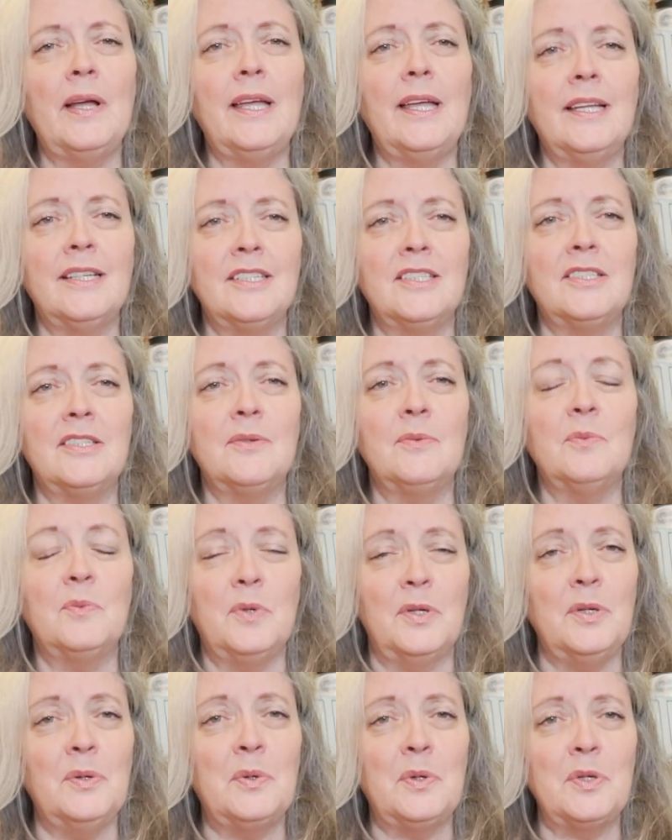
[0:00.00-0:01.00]
it's
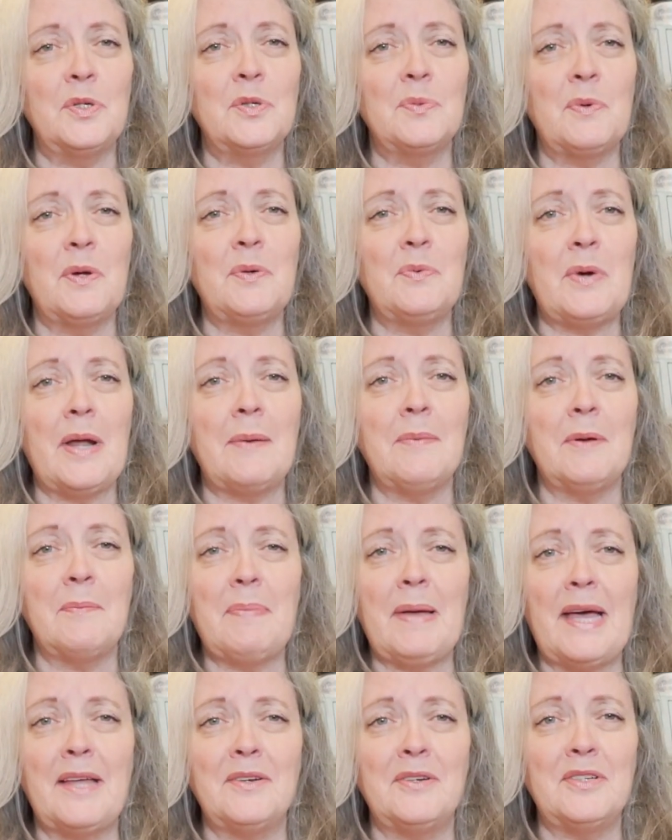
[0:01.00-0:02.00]
One Horse, One Rabbit
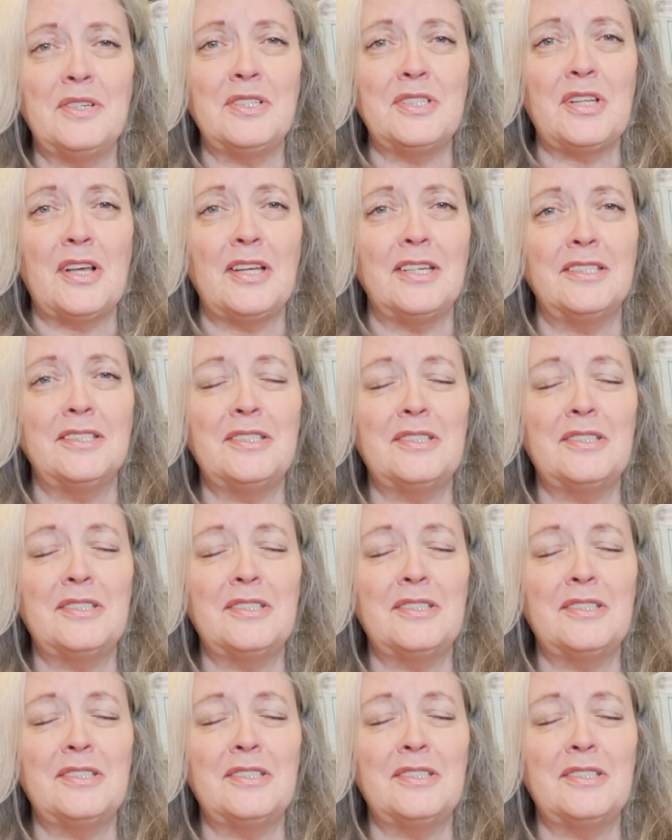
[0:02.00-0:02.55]
pattern design.